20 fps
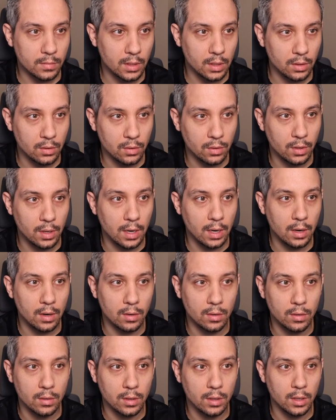So
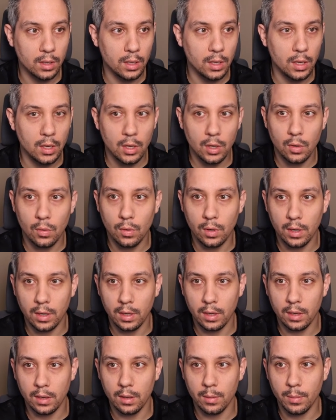now when I
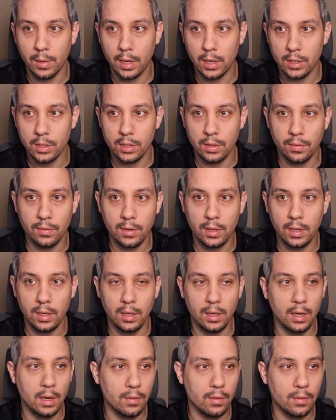hit Command Shift T,